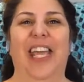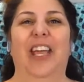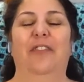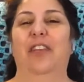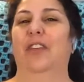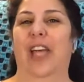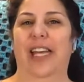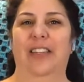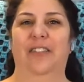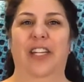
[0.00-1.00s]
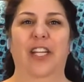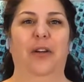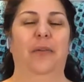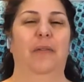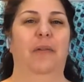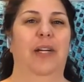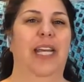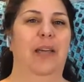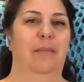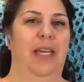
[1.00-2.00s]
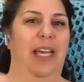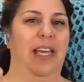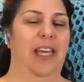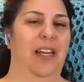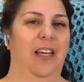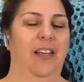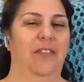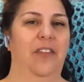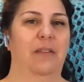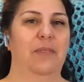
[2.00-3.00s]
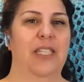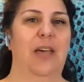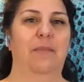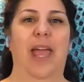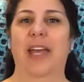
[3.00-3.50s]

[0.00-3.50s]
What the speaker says: If you like the video, remember to hit a thumbs up,